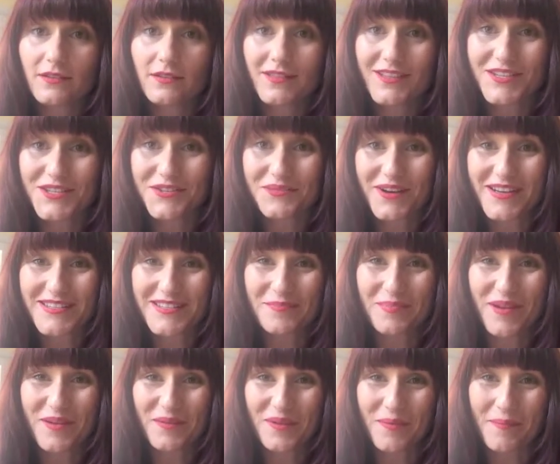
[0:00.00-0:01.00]
this
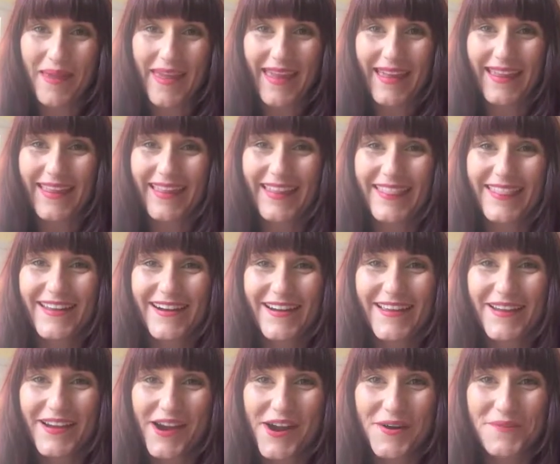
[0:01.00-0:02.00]
recipe will make, there
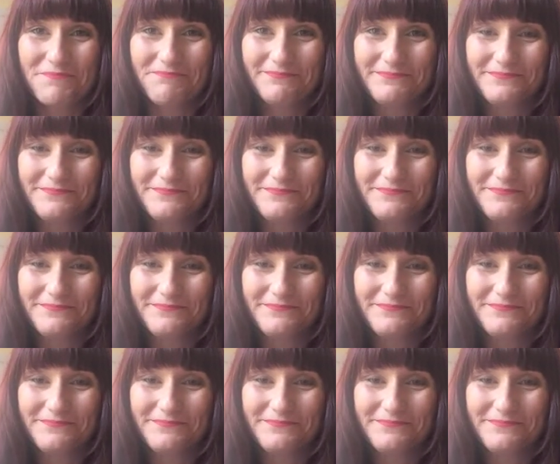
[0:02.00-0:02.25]
you go.